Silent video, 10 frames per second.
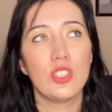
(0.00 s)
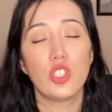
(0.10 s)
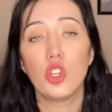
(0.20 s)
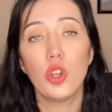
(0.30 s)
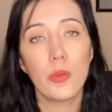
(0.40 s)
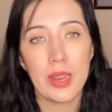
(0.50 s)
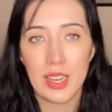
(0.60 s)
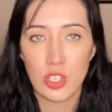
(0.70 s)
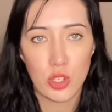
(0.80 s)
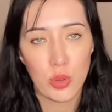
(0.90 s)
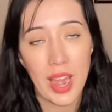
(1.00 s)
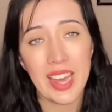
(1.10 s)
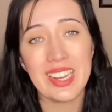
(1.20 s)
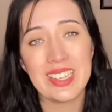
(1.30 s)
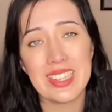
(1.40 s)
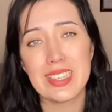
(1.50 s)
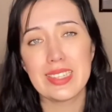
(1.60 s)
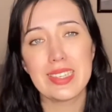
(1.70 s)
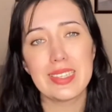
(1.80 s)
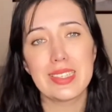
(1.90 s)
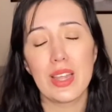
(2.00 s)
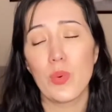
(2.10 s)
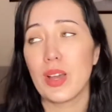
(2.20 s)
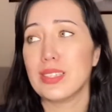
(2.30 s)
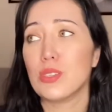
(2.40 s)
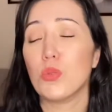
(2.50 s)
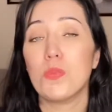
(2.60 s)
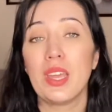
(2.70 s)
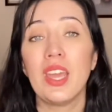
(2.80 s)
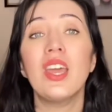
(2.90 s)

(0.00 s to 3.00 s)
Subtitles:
too many to add into this list, otherwise this would be